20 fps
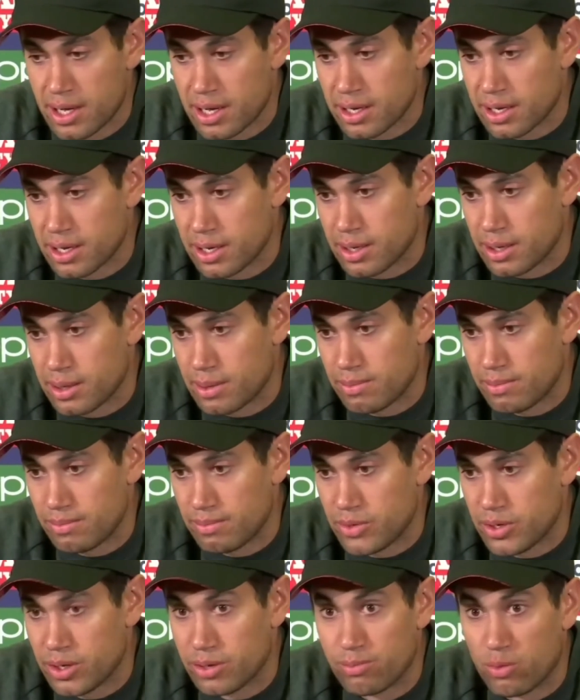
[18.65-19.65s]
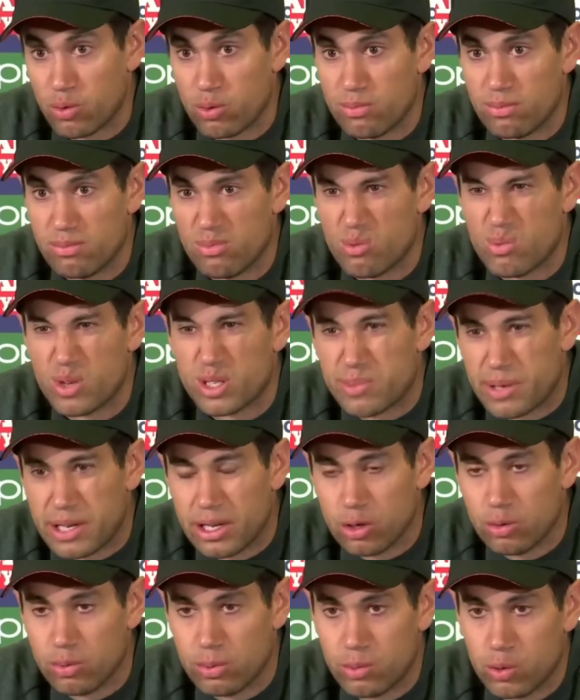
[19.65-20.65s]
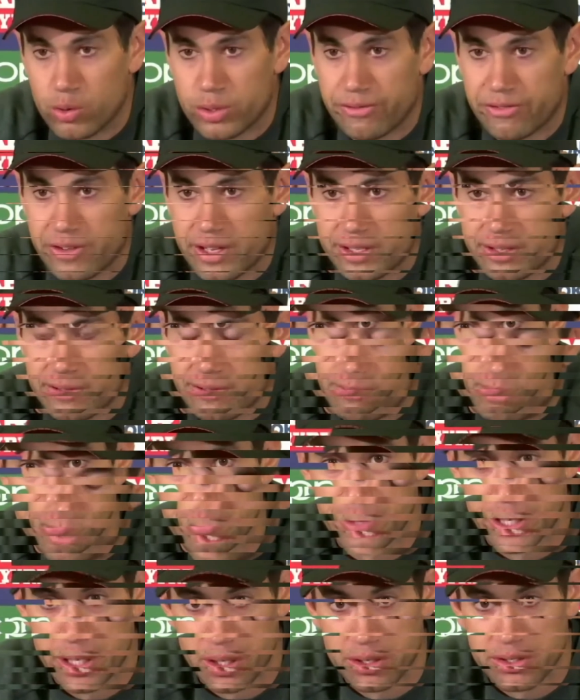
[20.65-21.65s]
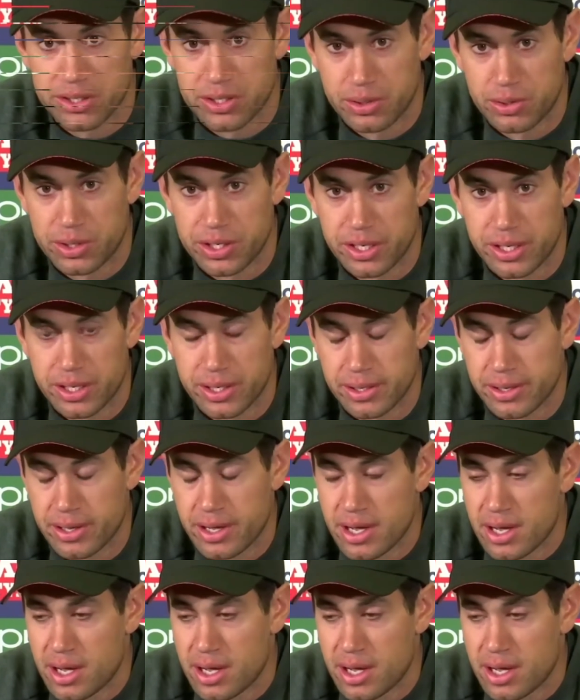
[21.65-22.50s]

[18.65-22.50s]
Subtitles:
almost being a little bit more defensive. A big loss to India.